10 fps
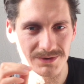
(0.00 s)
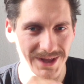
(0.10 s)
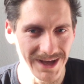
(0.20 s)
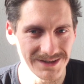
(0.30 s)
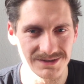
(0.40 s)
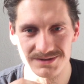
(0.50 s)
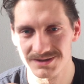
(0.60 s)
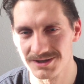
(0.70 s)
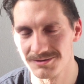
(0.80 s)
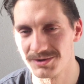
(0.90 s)
And that is
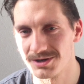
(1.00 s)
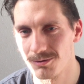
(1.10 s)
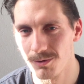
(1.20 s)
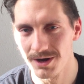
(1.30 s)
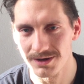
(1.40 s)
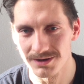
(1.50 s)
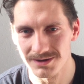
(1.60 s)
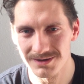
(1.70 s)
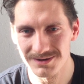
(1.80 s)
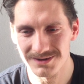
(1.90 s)
keeping
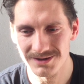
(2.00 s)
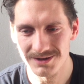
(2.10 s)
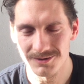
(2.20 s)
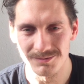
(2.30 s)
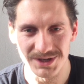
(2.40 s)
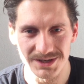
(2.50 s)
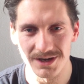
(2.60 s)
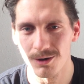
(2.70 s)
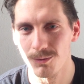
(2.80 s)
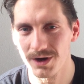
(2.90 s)
me
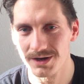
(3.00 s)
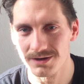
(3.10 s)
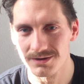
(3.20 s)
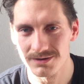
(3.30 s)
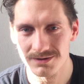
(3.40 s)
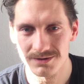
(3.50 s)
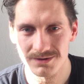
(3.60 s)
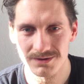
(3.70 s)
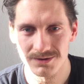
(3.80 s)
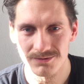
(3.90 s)
away
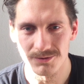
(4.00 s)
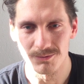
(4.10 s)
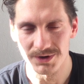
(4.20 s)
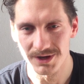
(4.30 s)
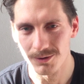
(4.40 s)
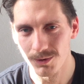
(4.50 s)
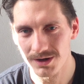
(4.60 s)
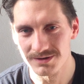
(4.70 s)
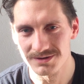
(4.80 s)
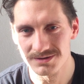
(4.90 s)
from what I
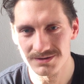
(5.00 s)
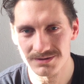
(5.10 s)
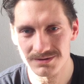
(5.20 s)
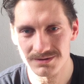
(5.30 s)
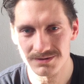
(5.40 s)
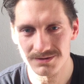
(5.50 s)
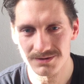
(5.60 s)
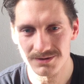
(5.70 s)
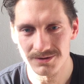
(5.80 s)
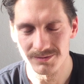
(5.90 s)
want.
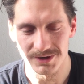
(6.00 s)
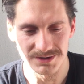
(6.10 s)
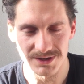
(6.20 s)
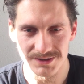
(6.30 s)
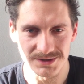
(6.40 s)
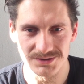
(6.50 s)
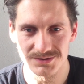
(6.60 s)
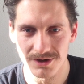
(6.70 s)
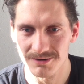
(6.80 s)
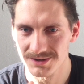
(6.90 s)
Because I need to
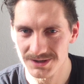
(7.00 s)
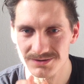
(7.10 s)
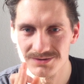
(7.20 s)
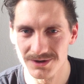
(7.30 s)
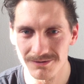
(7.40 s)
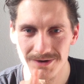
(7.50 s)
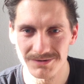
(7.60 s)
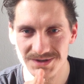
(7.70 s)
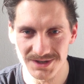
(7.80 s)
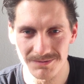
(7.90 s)
know
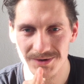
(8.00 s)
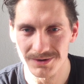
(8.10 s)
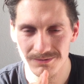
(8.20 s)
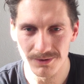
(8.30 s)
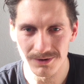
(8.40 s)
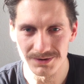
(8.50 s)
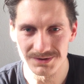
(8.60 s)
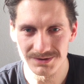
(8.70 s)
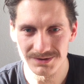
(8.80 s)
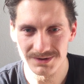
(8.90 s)
every step, every word.
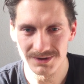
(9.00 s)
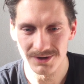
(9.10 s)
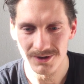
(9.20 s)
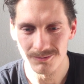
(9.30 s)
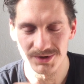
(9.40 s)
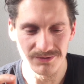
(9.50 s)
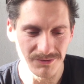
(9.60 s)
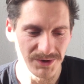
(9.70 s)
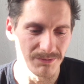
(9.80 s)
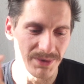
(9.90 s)
But
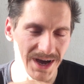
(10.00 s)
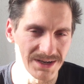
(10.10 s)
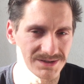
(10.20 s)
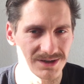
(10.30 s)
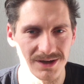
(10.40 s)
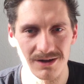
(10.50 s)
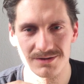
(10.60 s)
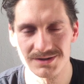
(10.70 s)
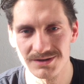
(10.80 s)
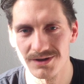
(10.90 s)
from the past I
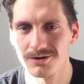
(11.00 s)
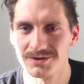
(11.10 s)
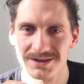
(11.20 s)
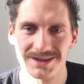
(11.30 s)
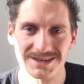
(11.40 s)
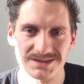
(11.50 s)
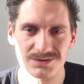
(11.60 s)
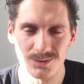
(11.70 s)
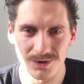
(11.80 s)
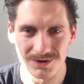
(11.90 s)
already know that
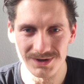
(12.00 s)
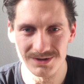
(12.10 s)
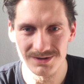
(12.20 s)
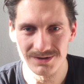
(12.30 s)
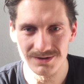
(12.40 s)
doesn't work.